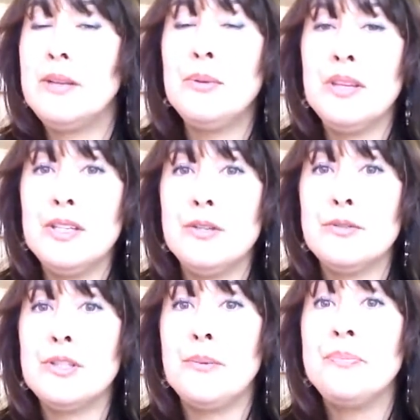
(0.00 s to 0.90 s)
They really
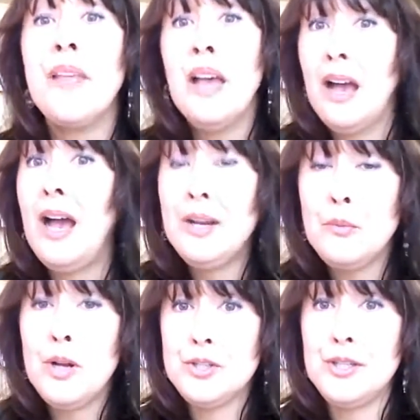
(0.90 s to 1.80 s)
do. So I
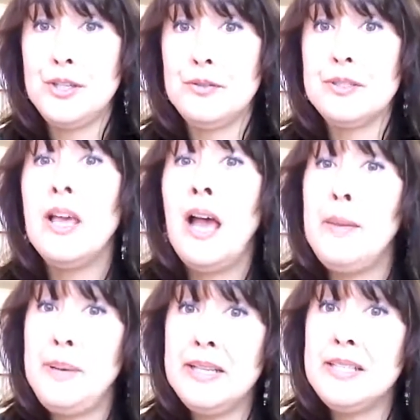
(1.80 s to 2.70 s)
don't watch the news.
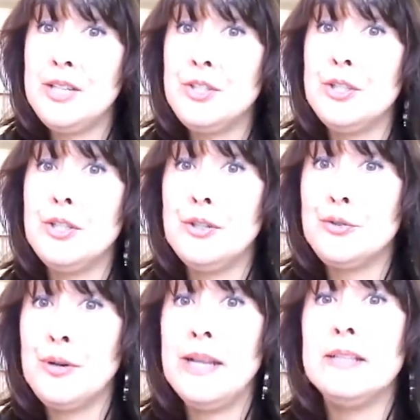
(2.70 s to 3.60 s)
I pay attention to the
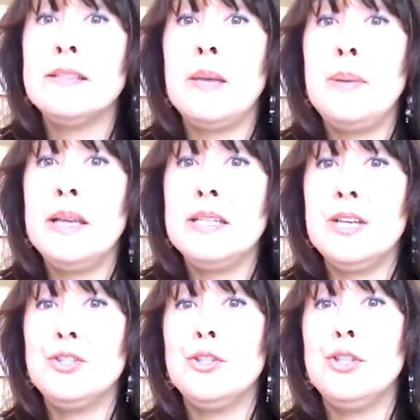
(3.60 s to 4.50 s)
trends. I pay
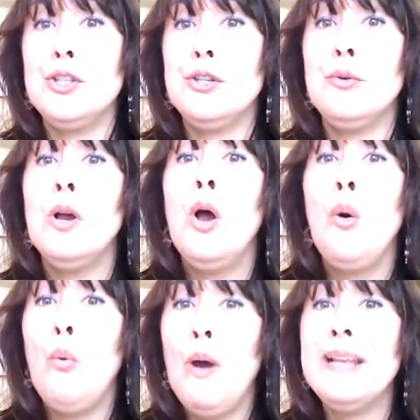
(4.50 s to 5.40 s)
attention to
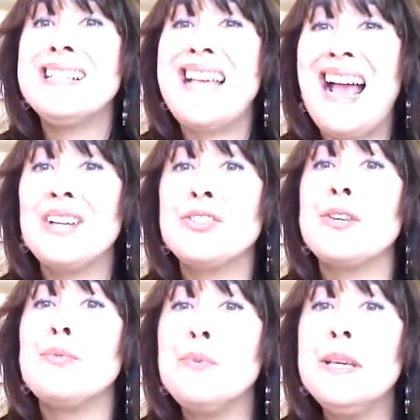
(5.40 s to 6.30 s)
what is
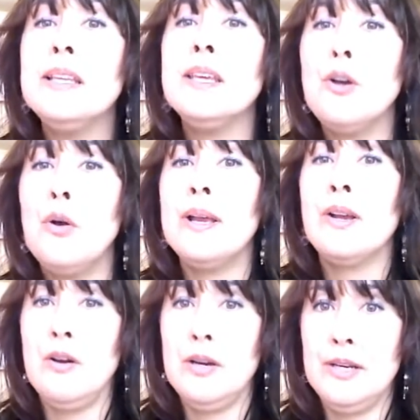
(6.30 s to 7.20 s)
actually really
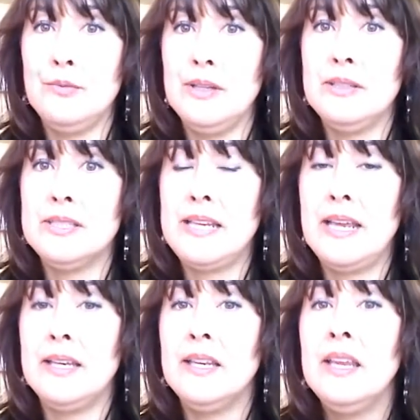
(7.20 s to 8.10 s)
going on in real
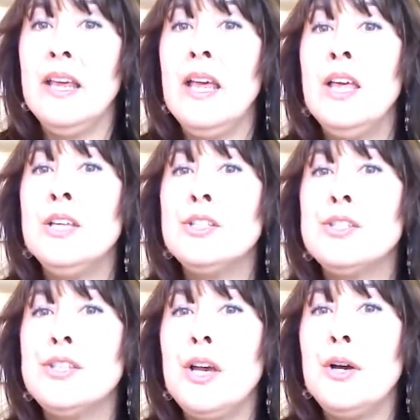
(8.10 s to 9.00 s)
estate.
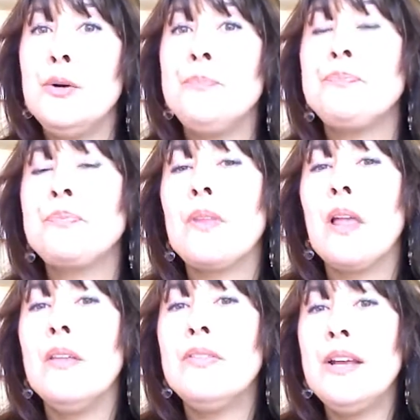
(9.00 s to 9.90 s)
So
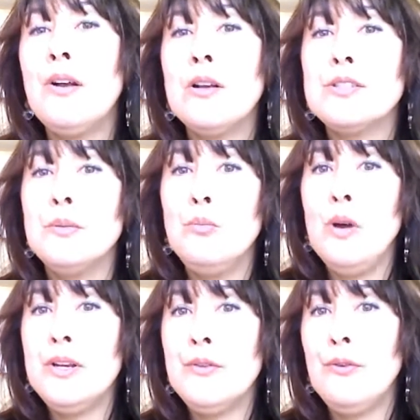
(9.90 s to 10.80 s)
there are some
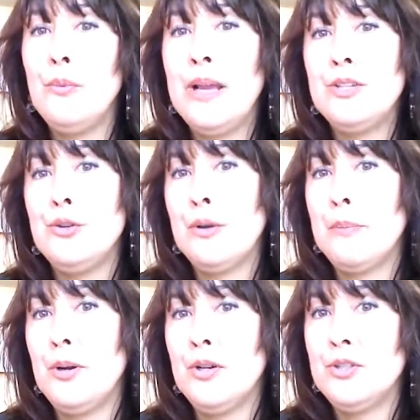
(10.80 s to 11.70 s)
wonderful ways you
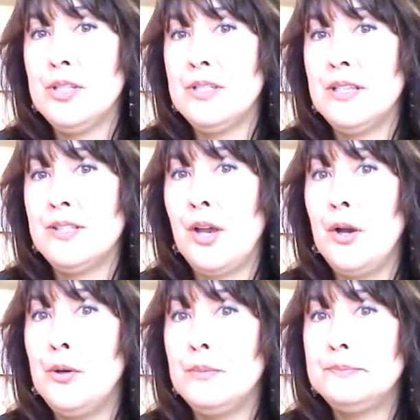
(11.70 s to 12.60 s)
can purchase this
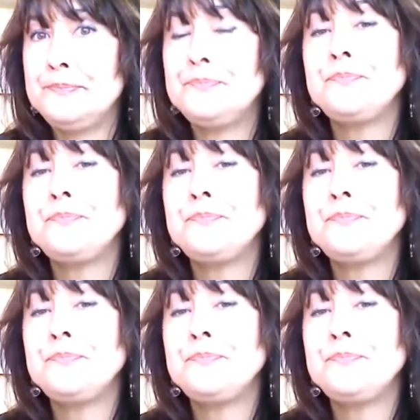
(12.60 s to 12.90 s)
home.